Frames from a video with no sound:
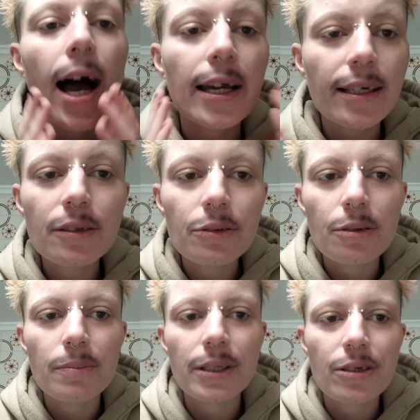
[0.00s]
I can do
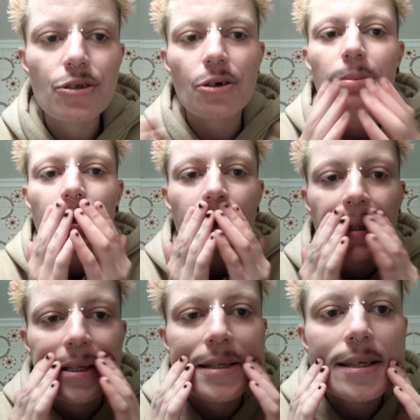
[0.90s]
a better job than
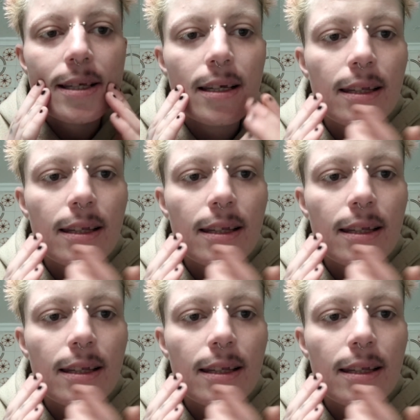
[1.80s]
this.